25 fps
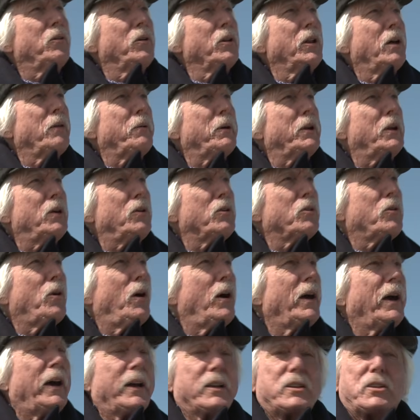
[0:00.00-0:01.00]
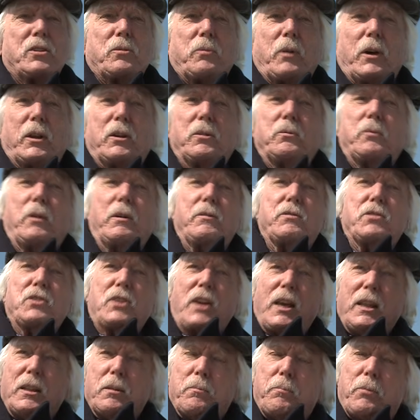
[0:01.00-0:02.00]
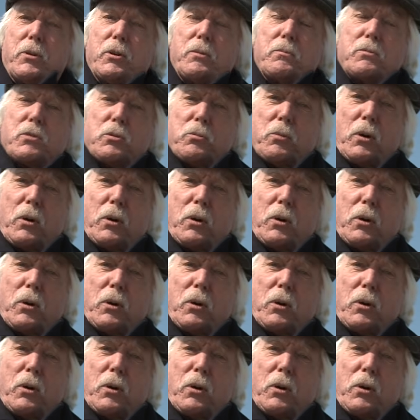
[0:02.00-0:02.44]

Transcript: although we're not quite head to wind. We've set the boom to